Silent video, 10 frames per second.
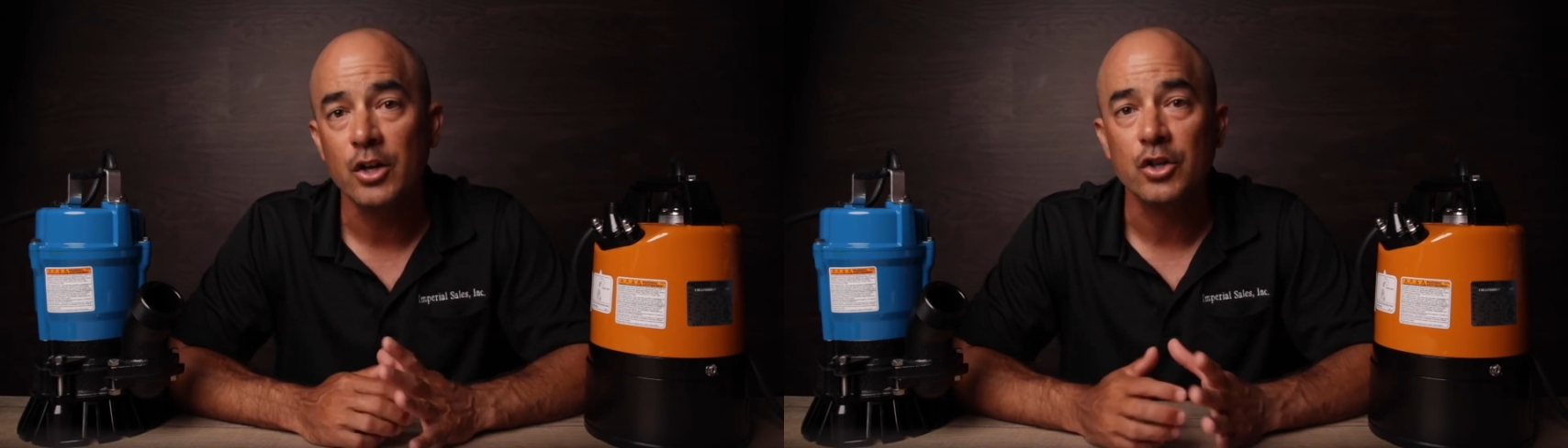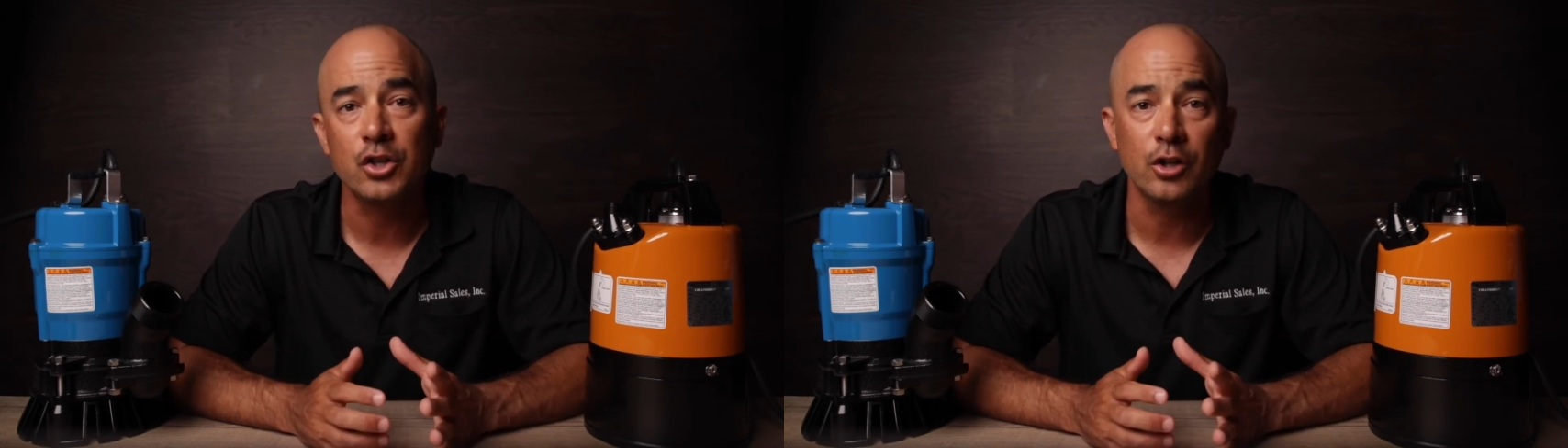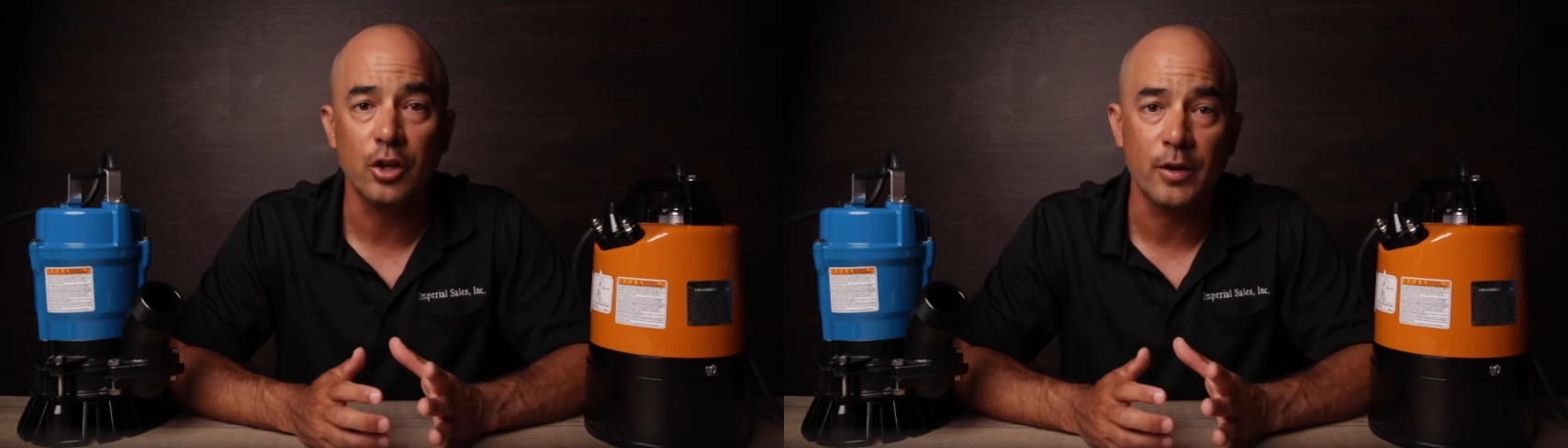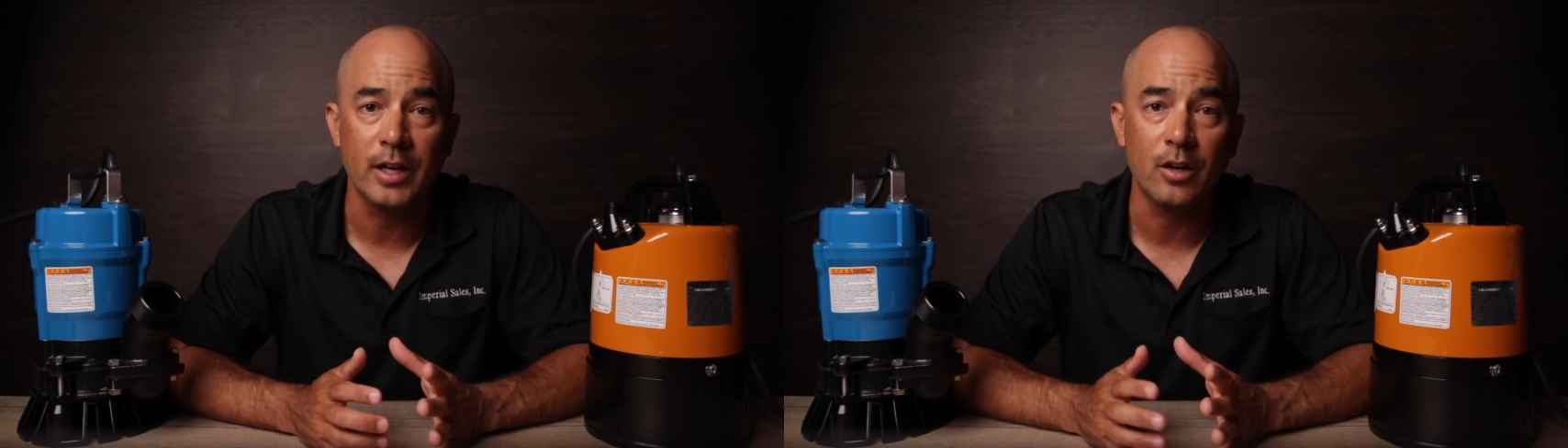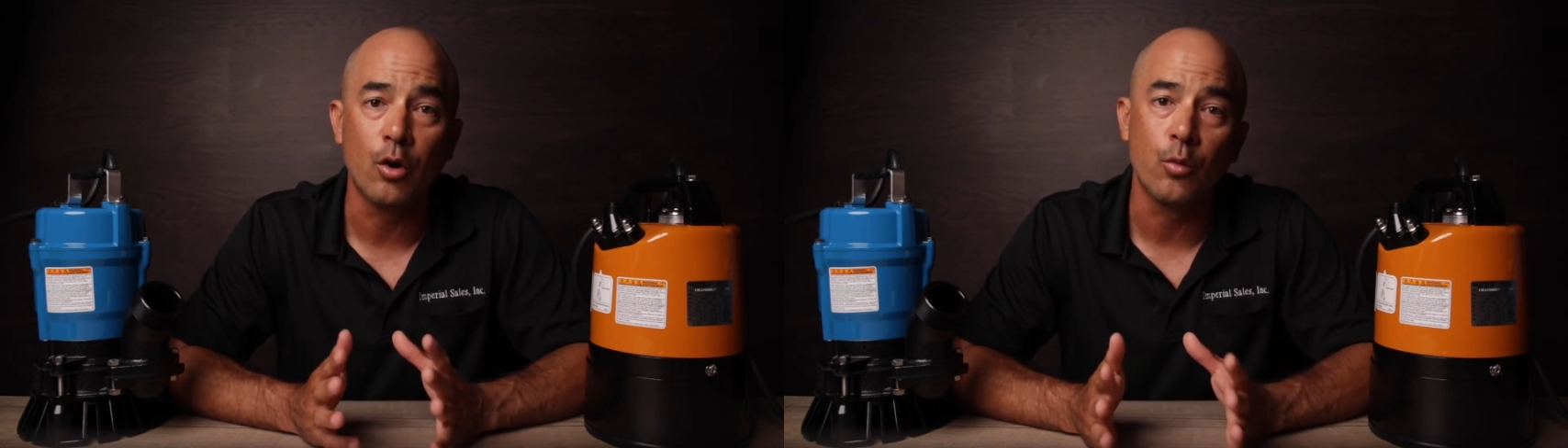
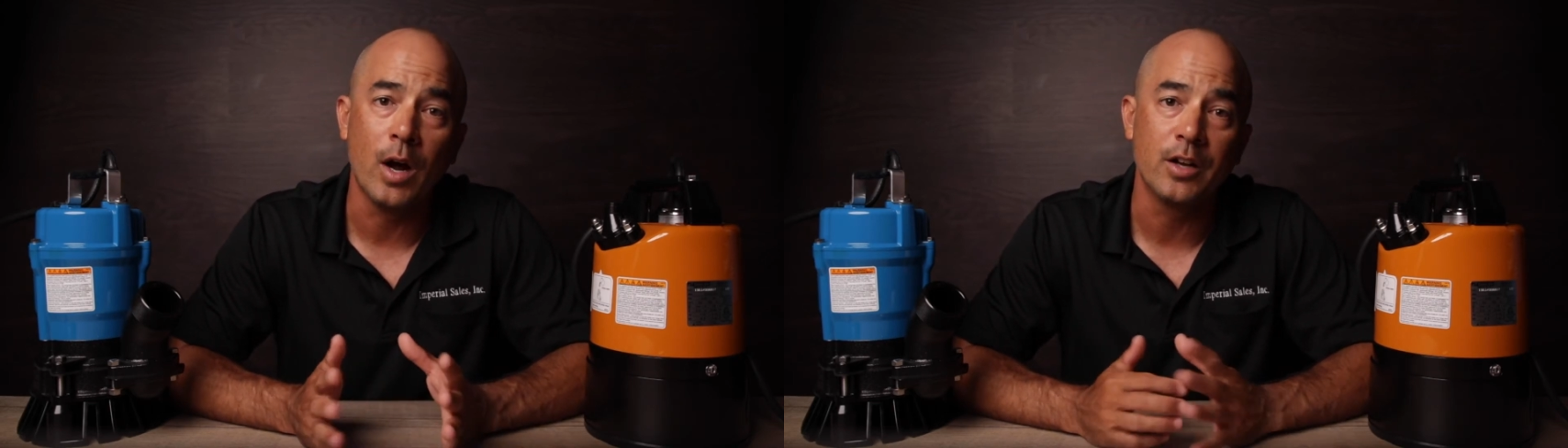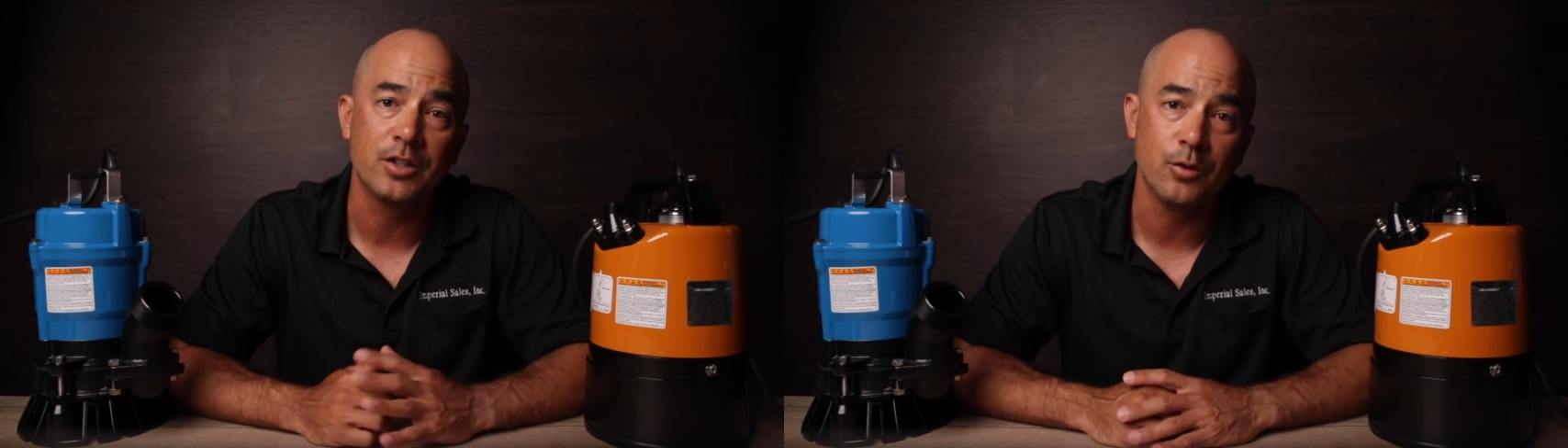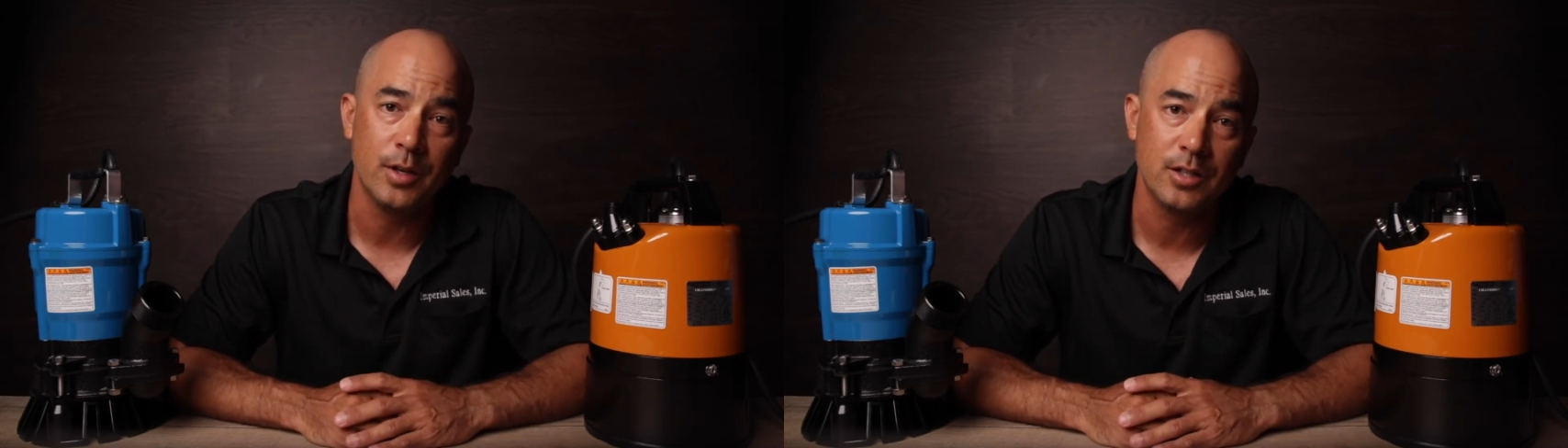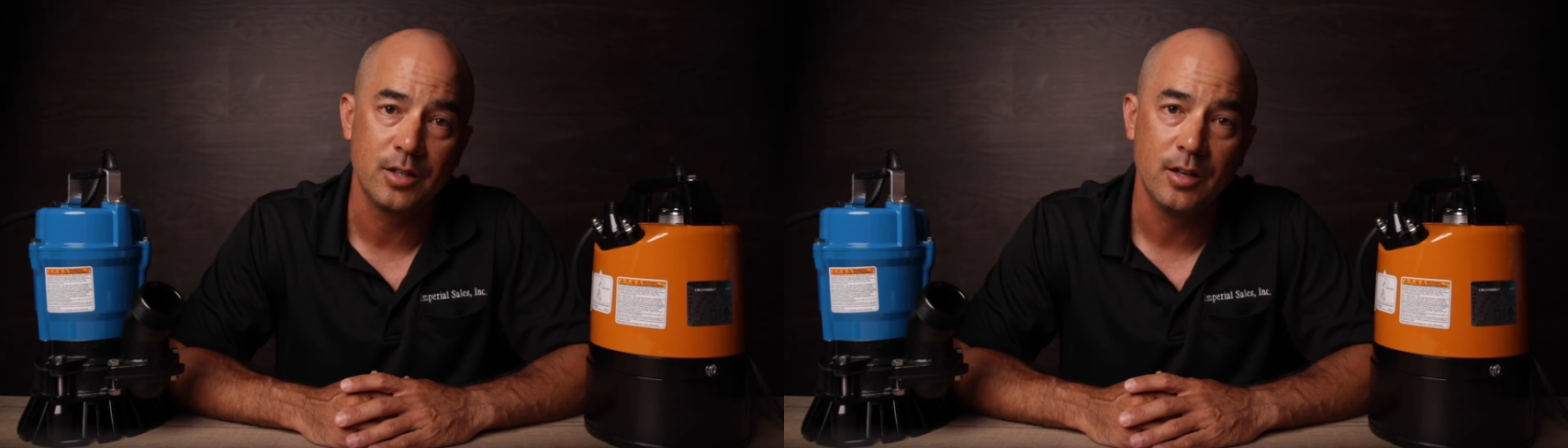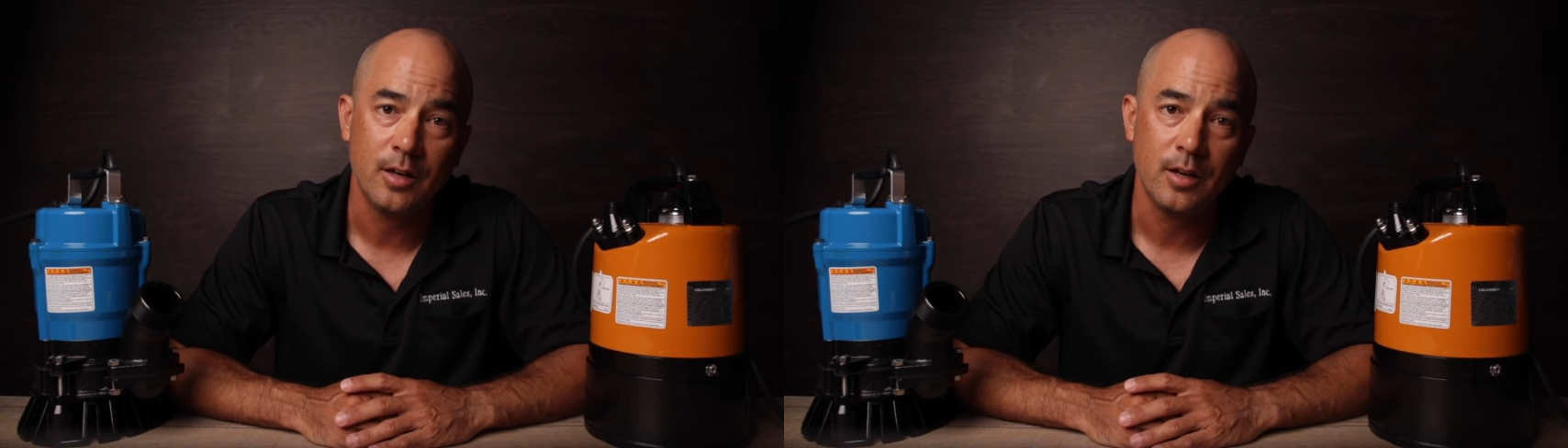slurry, or raw sewage?